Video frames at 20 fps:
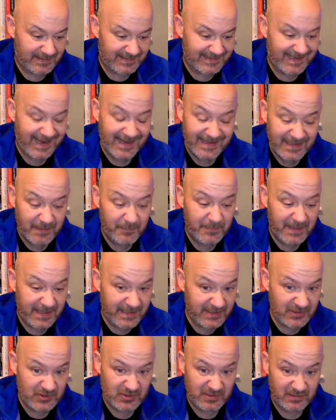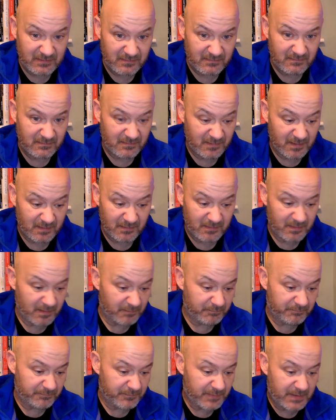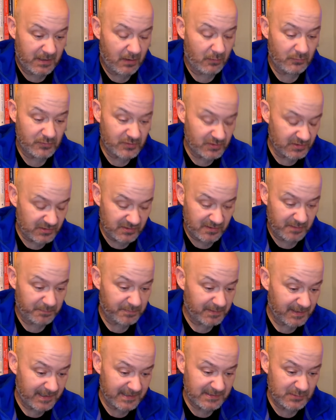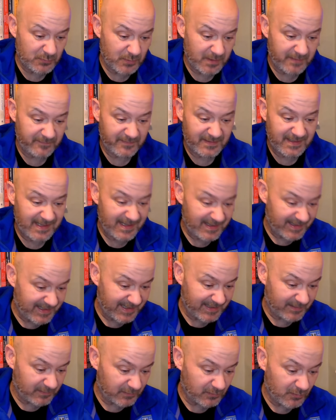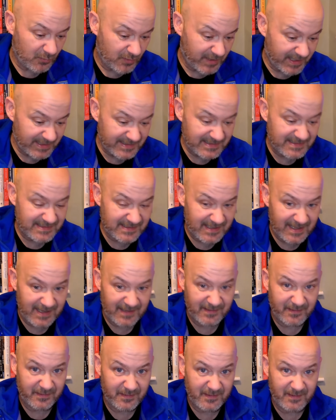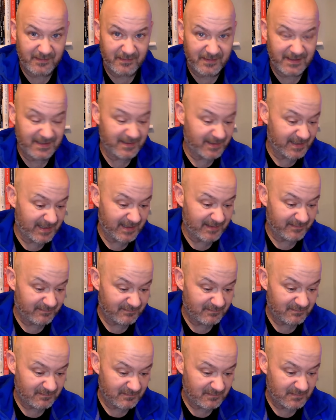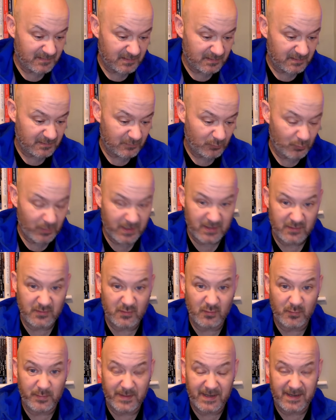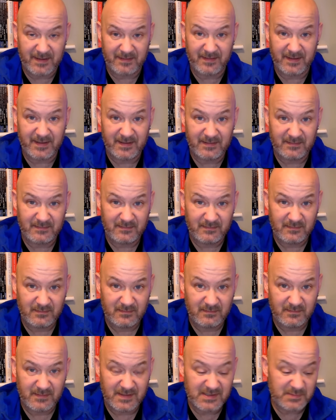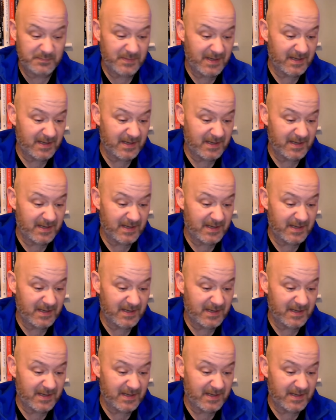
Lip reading: can the manager and the coaches or the players or whatever, can they look into that and think, yeah, we can do better there. There's